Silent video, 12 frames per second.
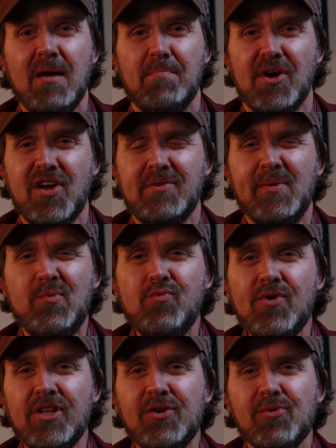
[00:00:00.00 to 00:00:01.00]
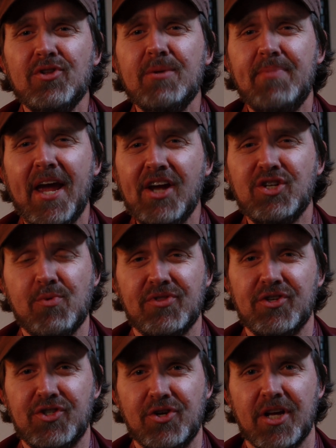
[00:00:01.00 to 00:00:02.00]
But you have to be really patient with
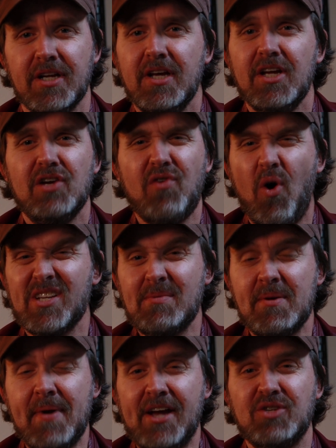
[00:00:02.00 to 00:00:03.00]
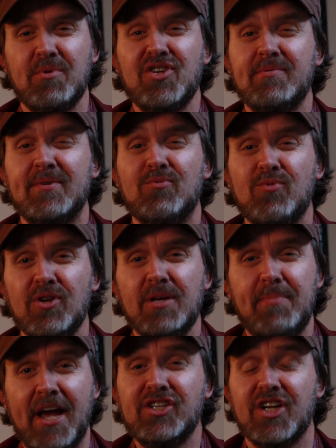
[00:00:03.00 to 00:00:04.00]
this unit. You've always had to be patient, but you have to be really
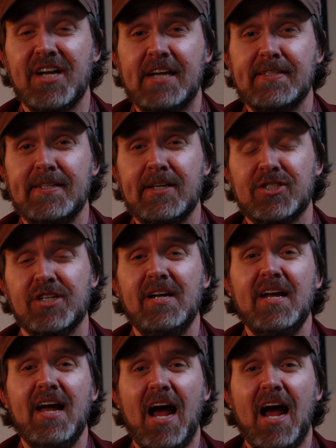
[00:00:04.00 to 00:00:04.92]
patient in 9th edition.